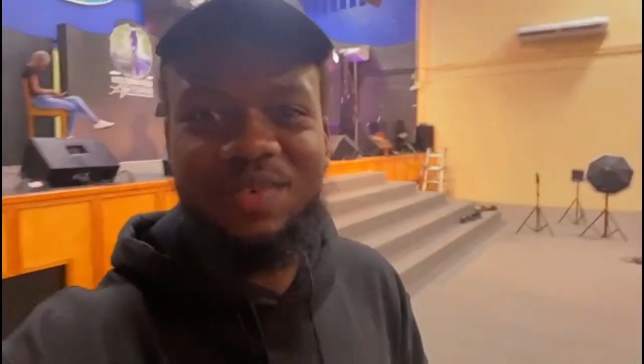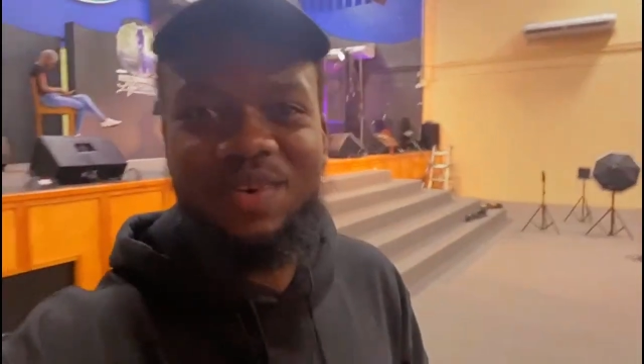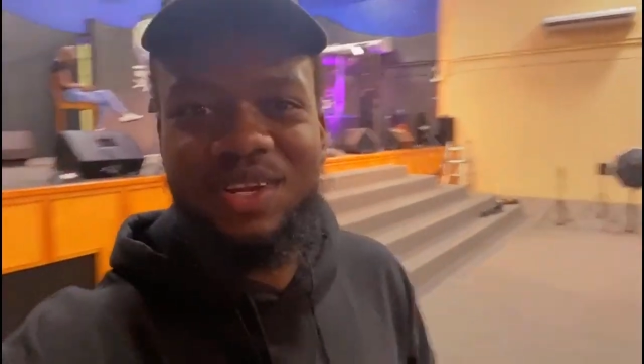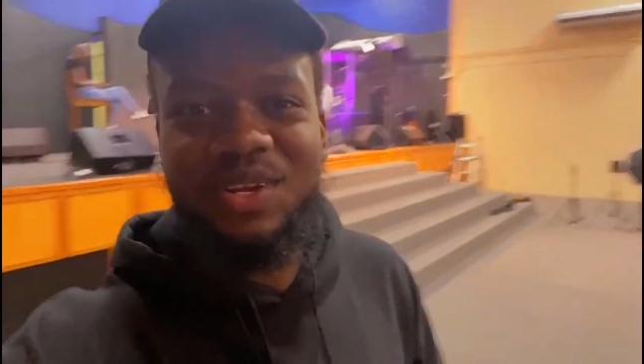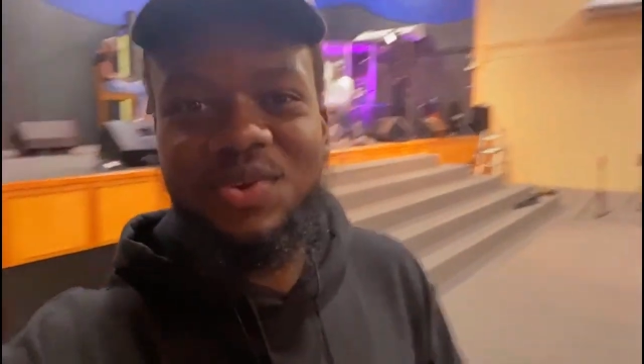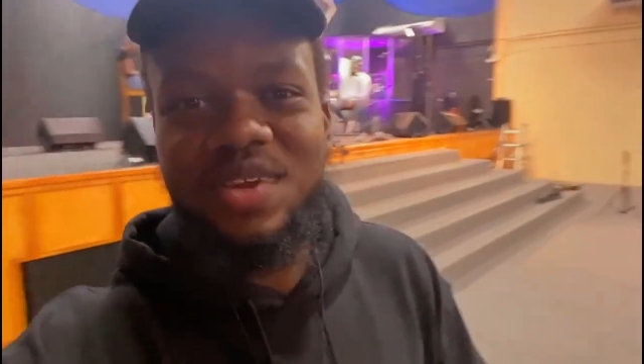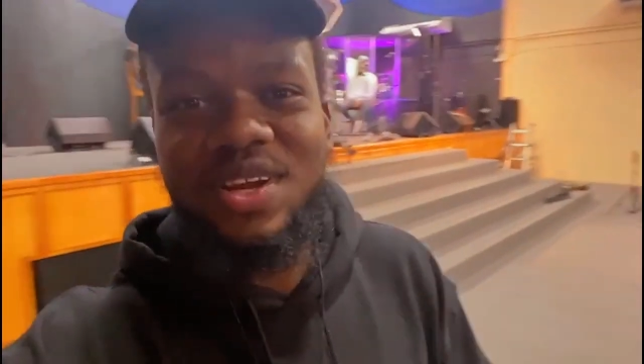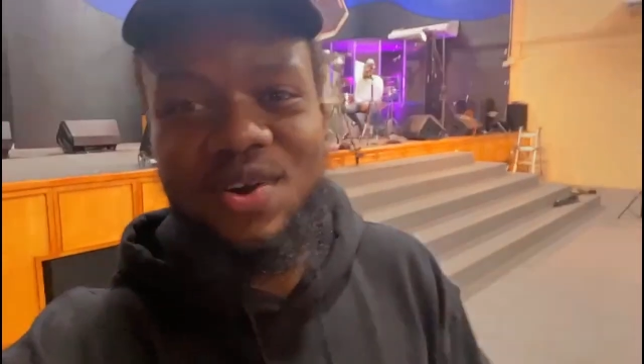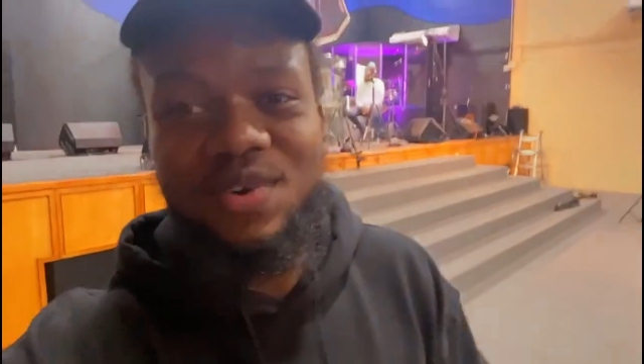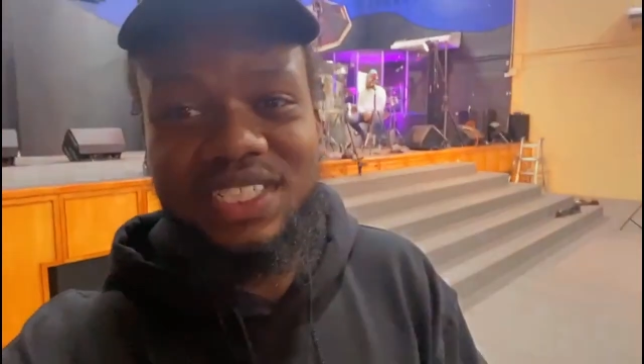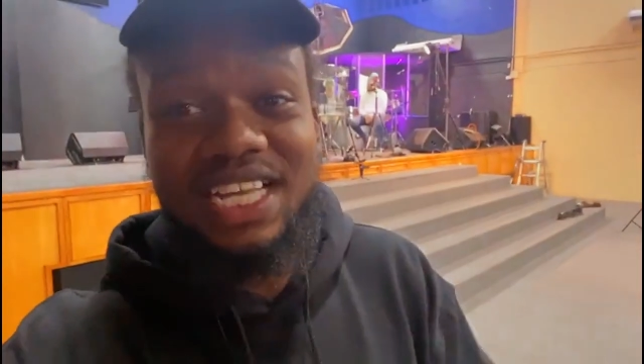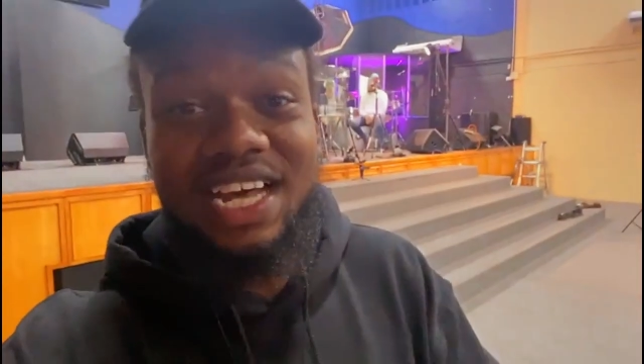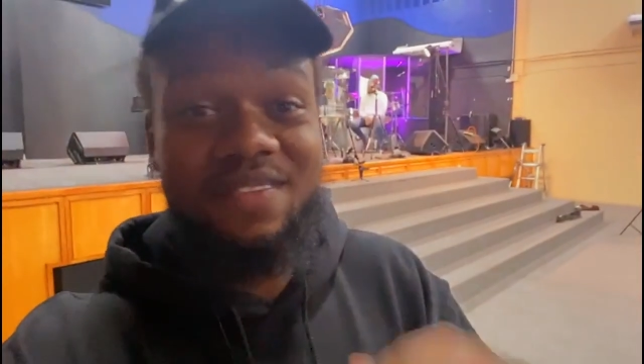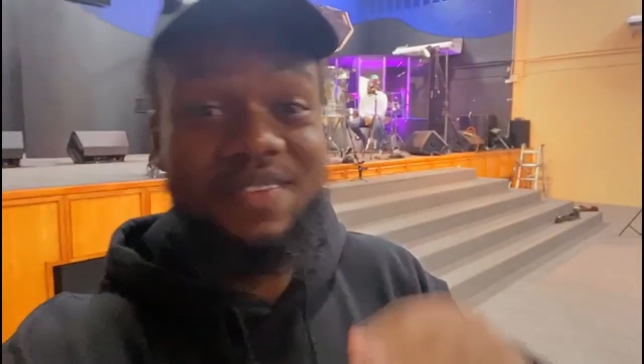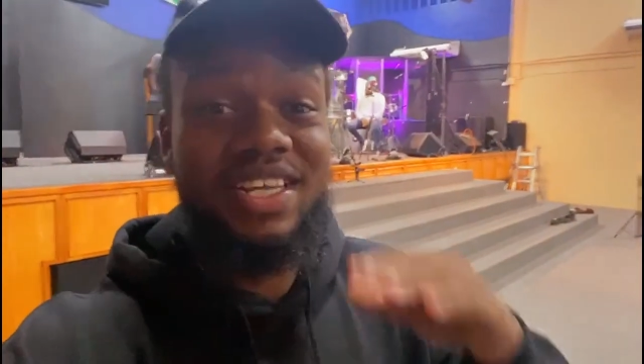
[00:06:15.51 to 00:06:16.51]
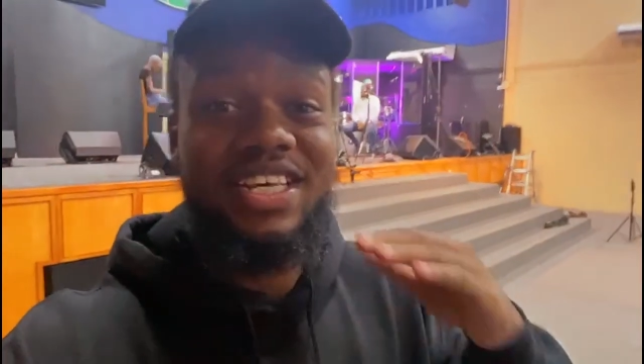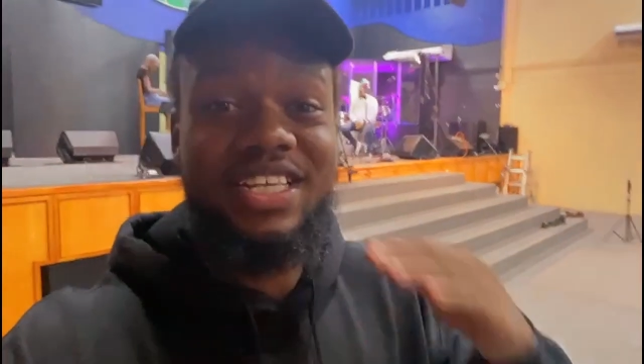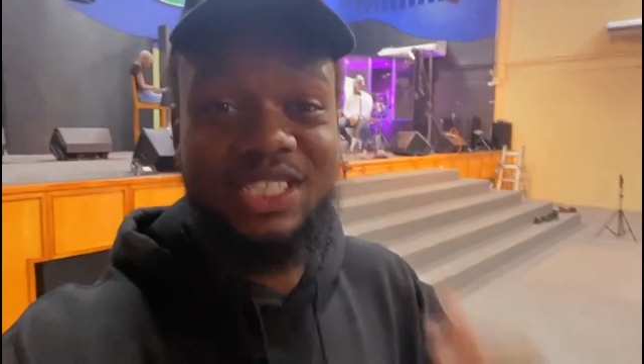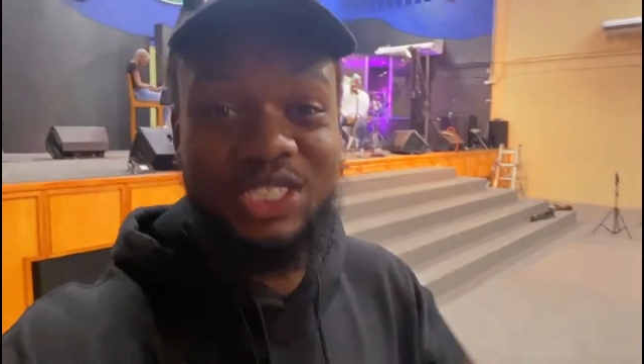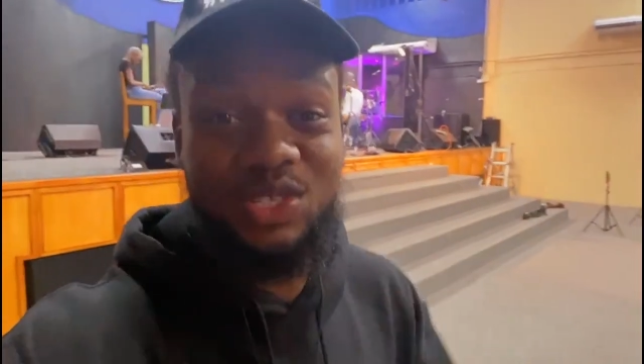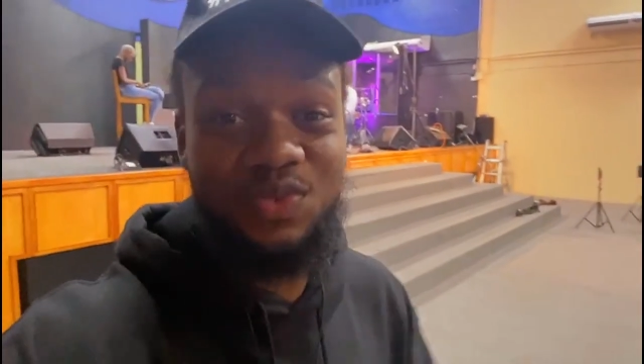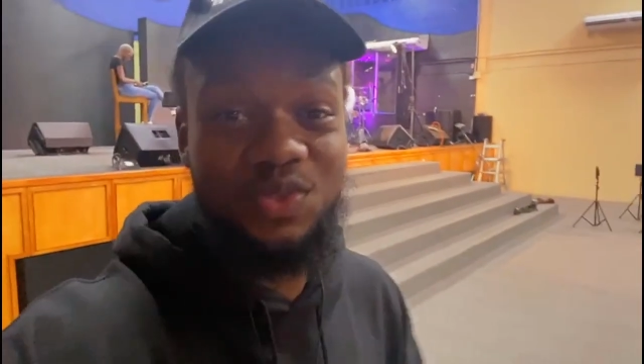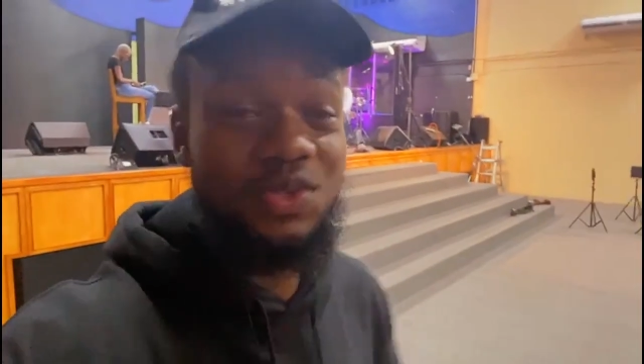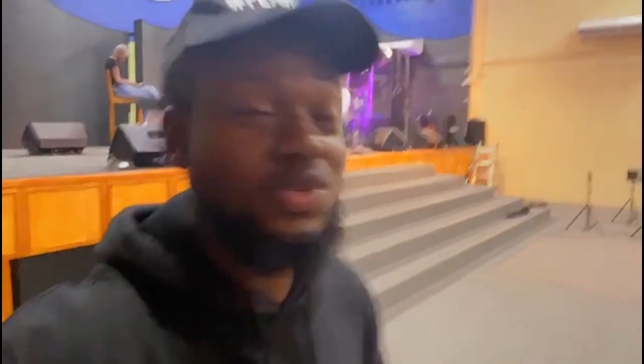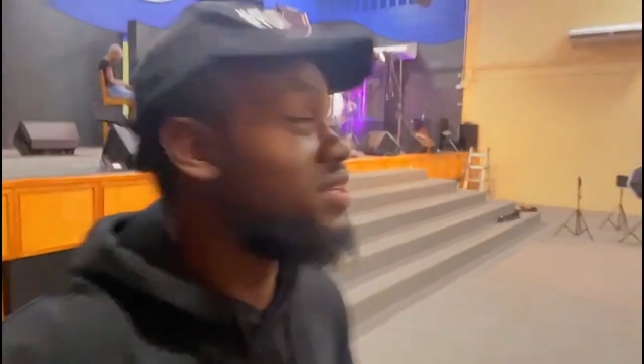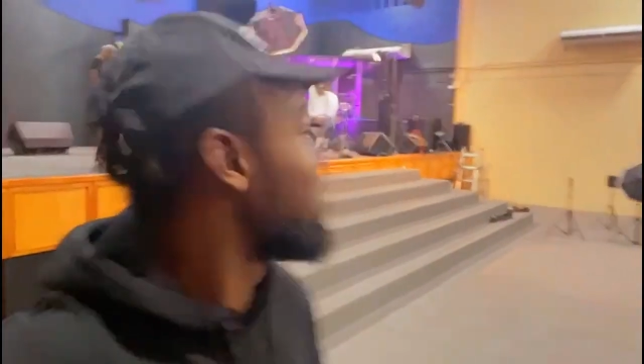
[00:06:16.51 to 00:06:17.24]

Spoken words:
what they're doing now is they're having an interview.